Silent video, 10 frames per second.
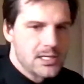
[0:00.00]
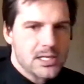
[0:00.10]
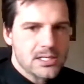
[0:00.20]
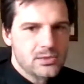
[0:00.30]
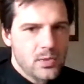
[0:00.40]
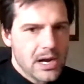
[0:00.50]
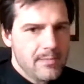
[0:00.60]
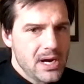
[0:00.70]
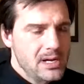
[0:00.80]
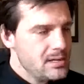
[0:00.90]
Gosh, why,
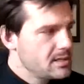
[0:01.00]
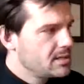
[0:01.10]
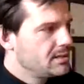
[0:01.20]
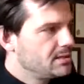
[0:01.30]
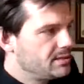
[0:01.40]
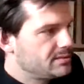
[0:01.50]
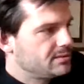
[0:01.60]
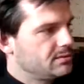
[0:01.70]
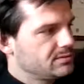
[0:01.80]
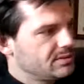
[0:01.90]
bud?
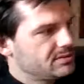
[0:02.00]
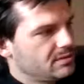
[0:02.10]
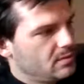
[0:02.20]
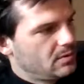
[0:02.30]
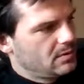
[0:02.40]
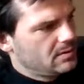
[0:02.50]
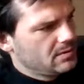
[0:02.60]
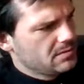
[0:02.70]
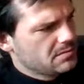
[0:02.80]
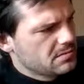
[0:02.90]
See those things on the wall there?